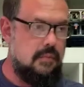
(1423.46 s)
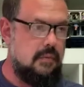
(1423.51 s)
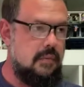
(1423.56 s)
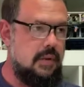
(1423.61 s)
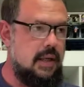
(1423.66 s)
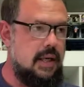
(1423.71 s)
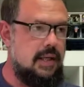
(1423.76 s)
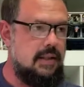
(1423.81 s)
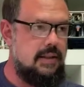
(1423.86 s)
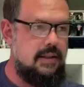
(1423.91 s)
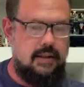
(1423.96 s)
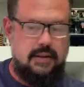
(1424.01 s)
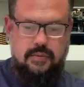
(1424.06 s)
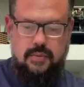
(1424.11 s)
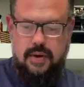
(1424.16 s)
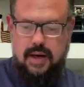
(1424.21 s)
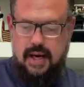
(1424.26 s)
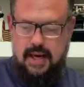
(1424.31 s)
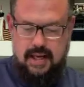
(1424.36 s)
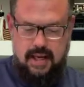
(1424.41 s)
This
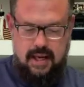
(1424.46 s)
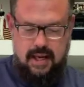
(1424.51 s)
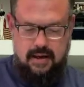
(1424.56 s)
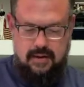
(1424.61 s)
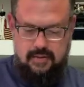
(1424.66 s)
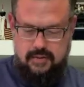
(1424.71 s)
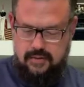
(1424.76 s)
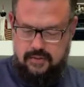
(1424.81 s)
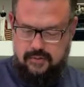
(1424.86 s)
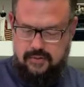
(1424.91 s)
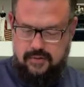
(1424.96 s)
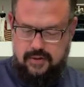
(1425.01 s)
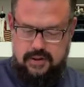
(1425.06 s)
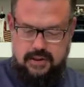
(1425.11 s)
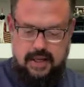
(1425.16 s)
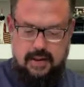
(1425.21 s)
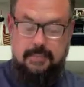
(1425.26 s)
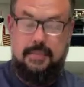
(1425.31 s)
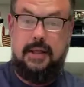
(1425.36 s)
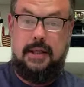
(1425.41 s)
is what I get for
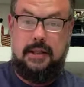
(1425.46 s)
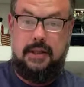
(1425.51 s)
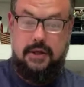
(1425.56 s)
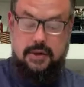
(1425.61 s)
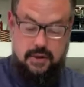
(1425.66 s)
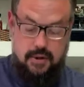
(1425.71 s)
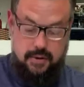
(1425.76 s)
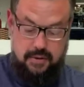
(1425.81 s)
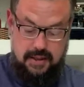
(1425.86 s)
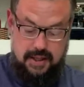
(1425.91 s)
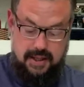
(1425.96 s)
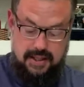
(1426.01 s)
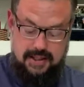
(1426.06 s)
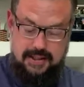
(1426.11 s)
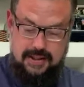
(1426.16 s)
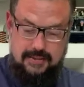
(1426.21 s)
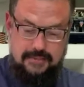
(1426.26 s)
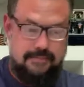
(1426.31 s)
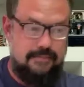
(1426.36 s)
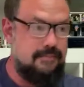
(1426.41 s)
attempting to do
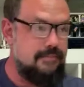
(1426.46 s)
this